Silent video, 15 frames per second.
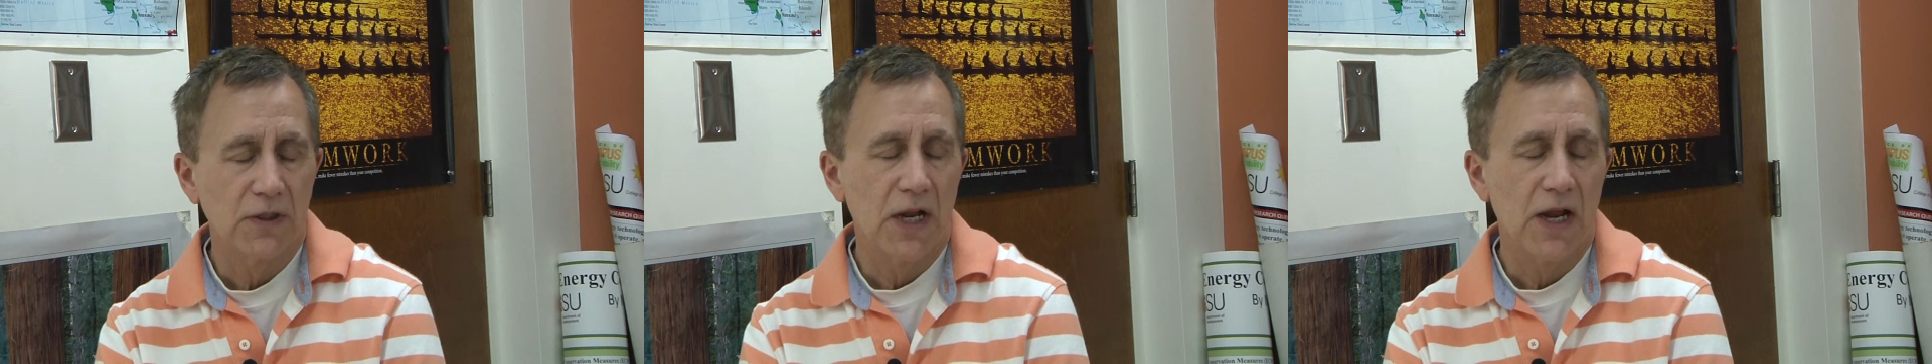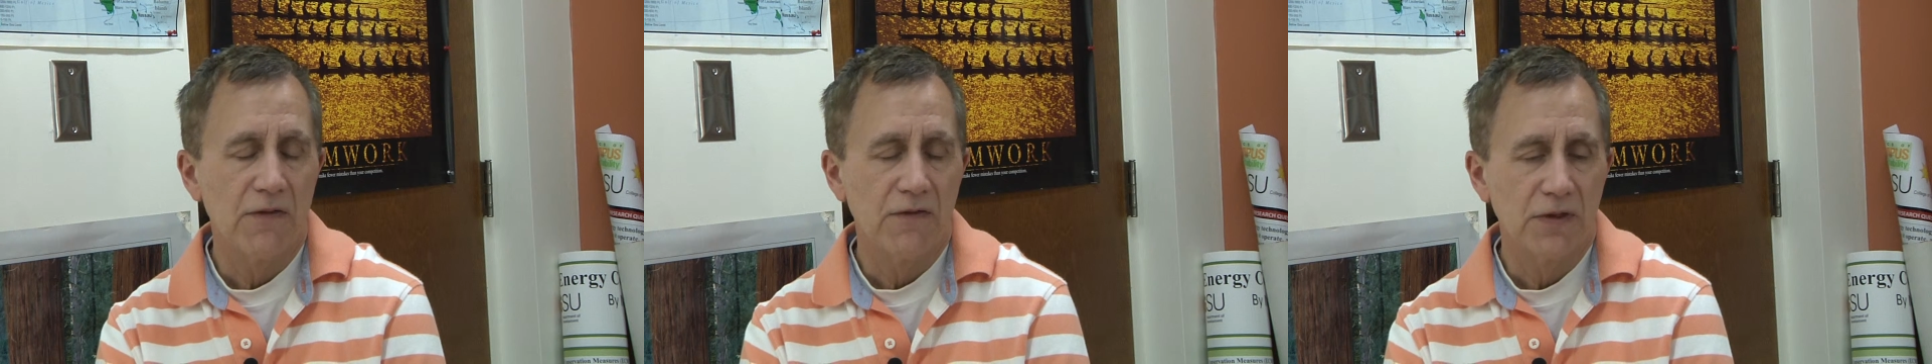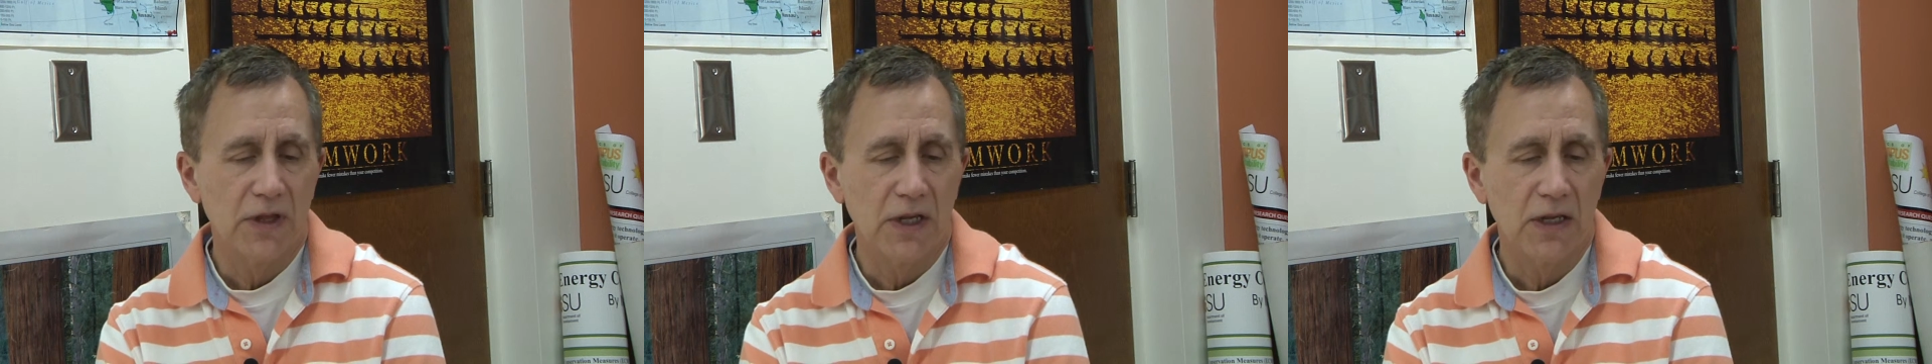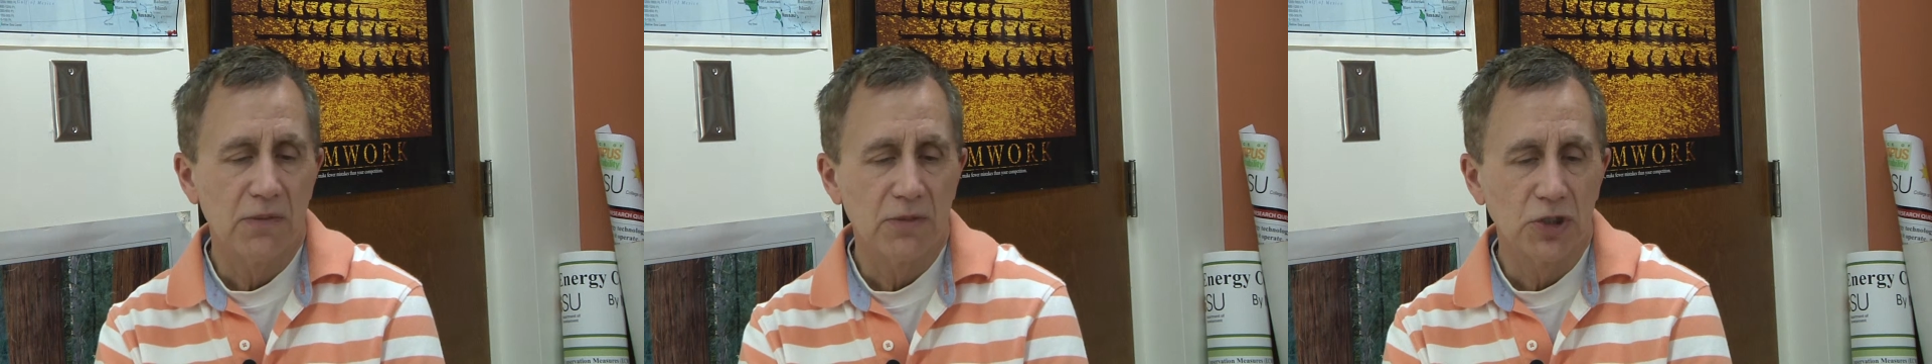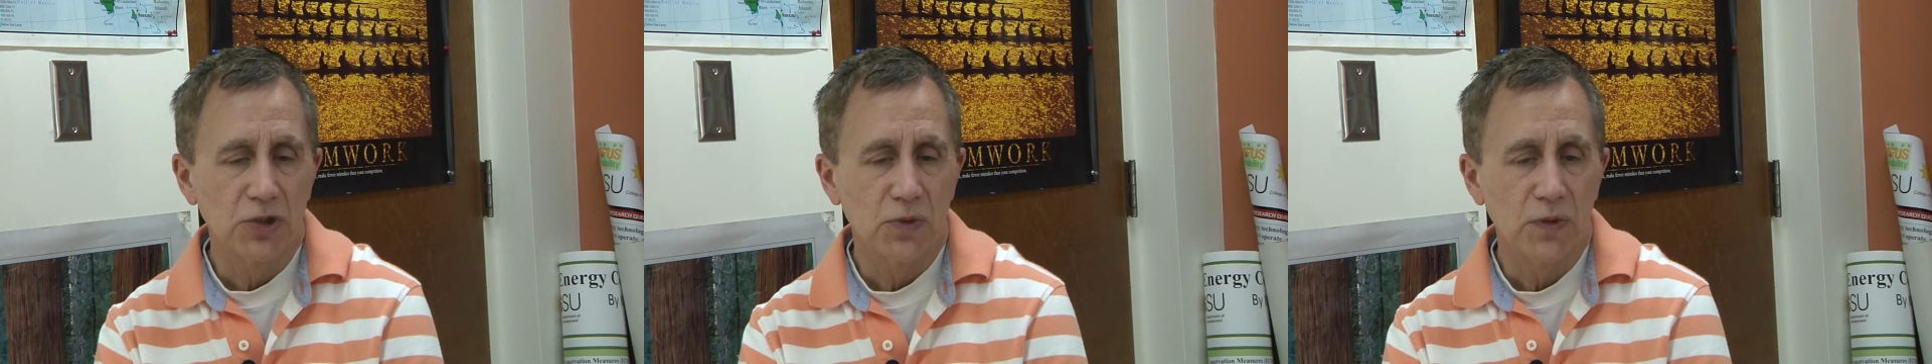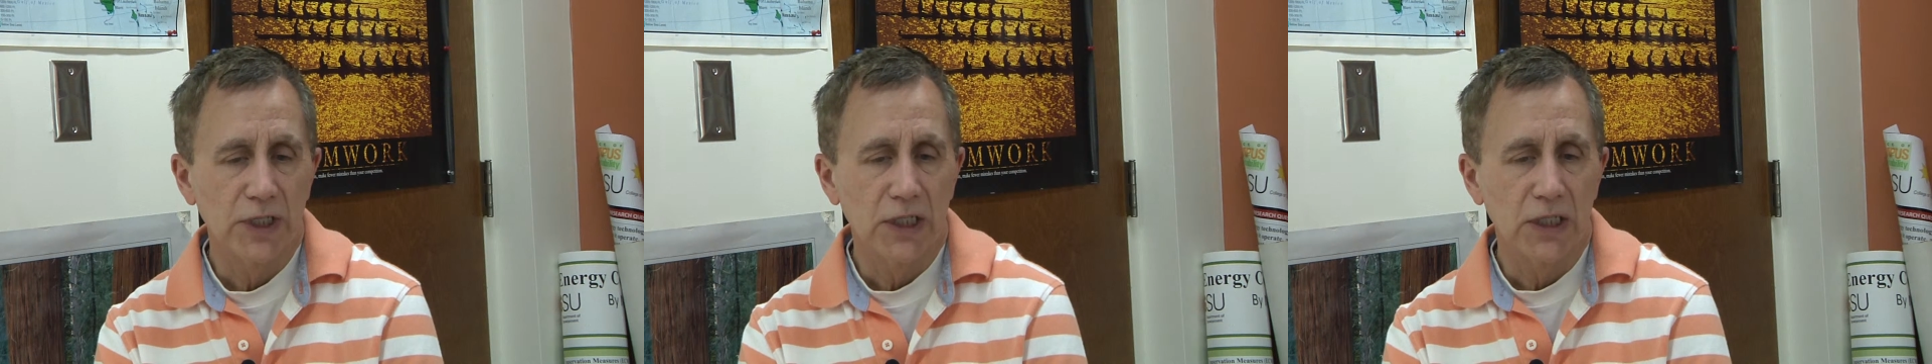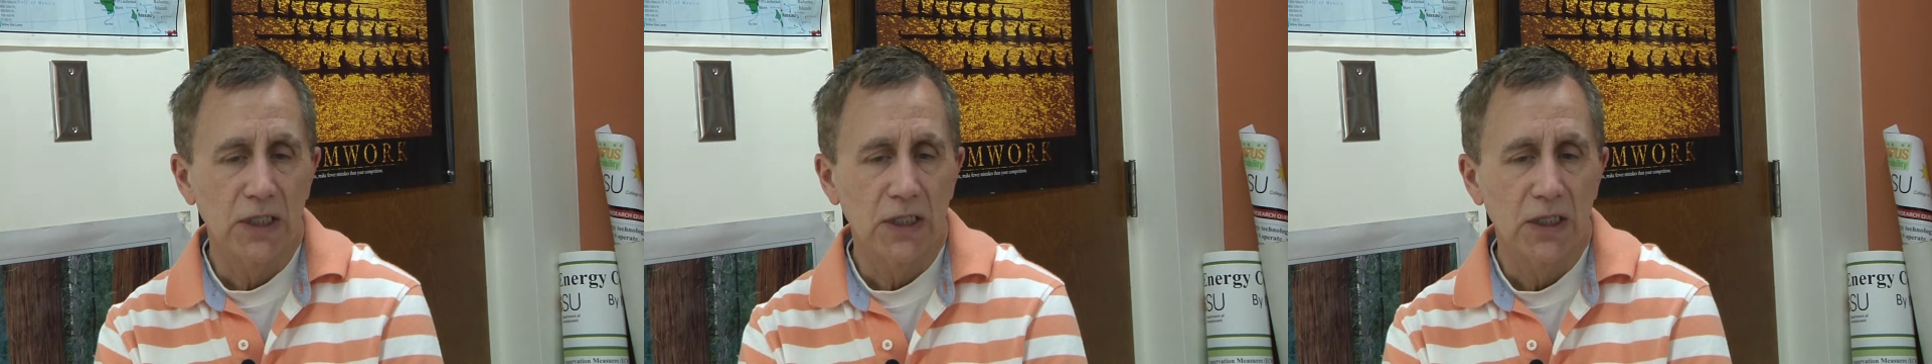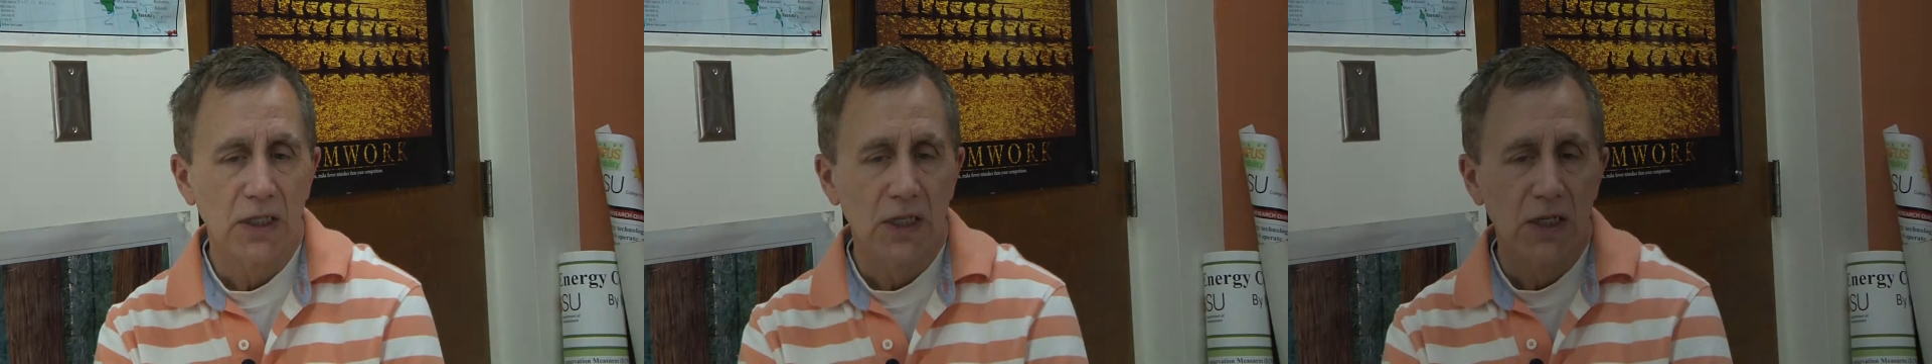and everything in between.